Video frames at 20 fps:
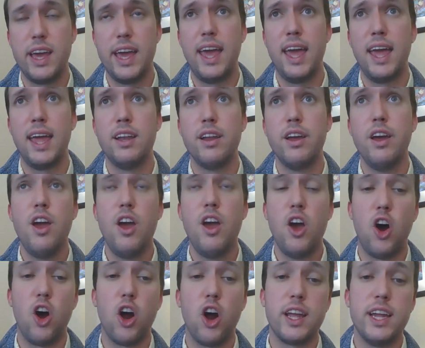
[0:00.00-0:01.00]
and
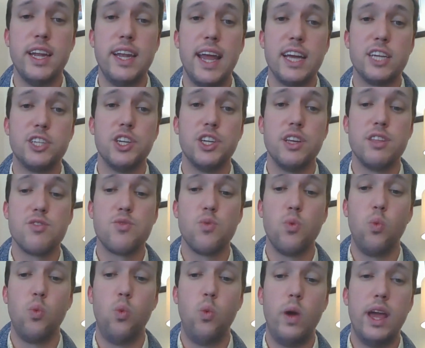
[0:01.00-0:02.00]
our connections
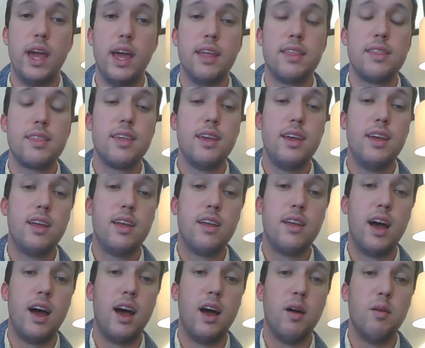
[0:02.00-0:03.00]
with
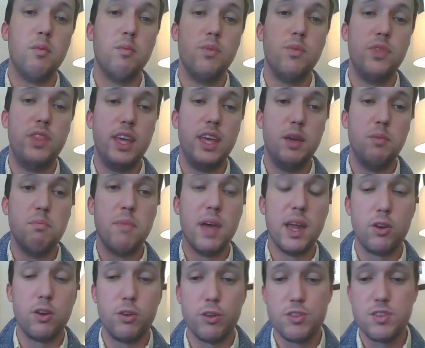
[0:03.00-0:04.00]
the
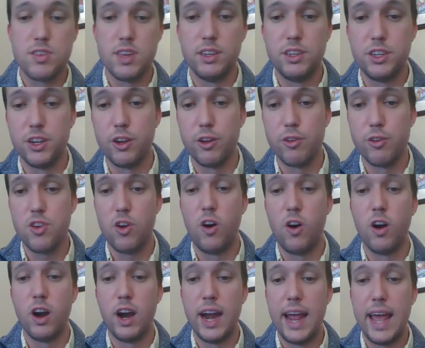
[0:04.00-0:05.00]
medical centers
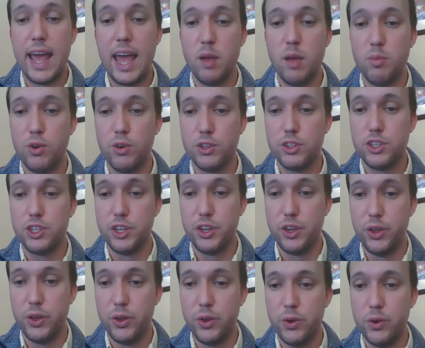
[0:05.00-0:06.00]
are able
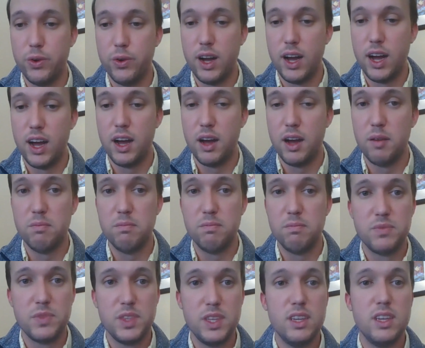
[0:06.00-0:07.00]
to
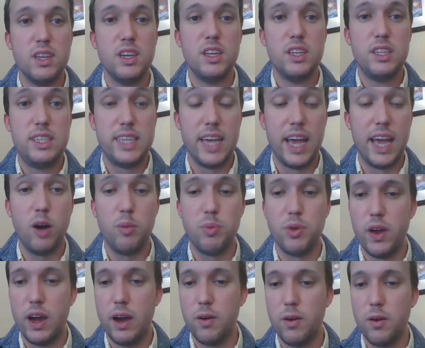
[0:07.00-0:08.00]
help
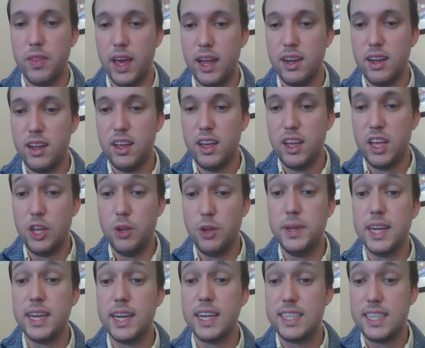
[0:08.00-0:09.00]
you out with that. You
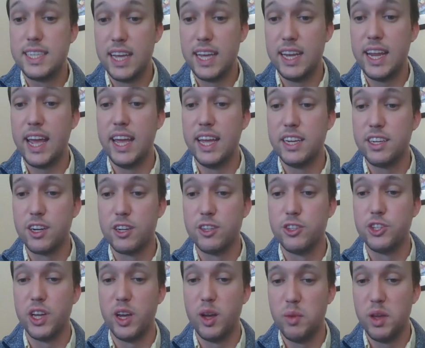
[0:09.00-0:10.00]
did a 10-day
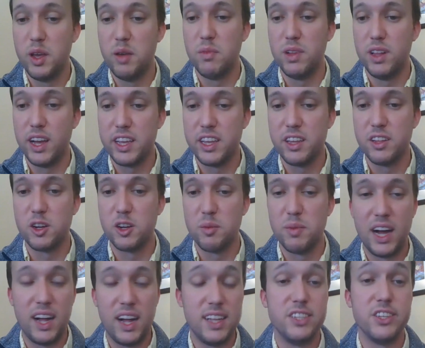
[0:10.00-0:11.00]
internship in molecular
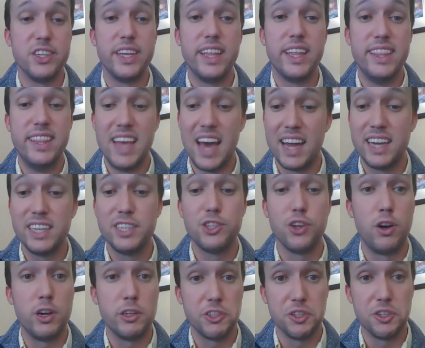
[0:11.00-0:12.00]
biology. That is
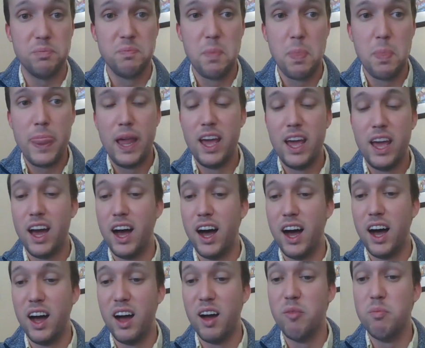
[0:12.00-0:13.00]
awesome.
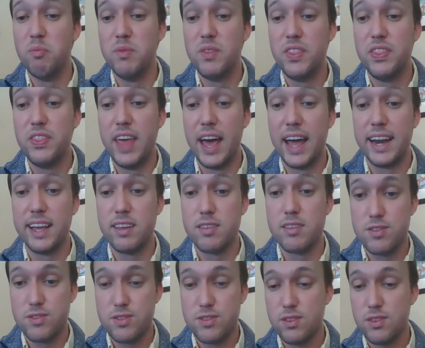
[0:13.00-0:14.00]
That
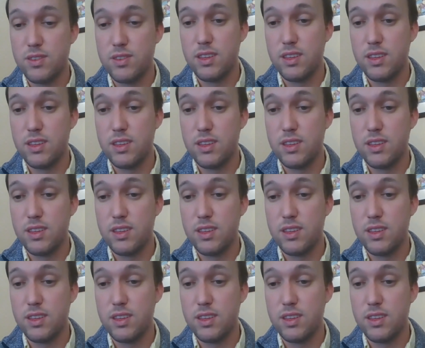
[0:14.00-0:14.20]
is,